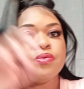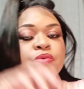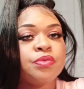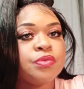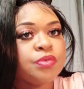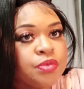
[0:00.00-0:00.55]

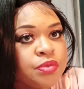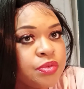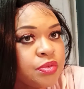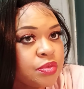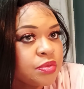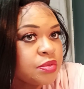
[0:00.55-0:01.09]

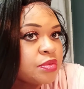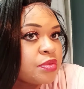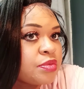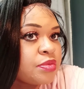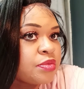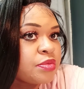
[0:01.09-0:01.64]

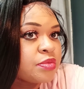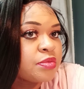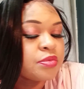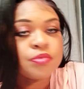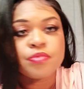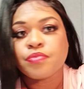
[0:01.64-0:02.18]

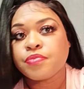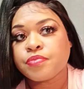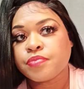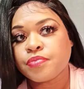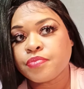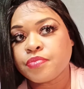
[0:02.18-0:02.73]

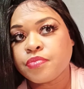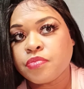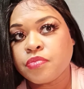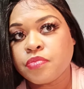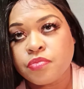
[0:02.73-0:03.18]
Nobody speaks.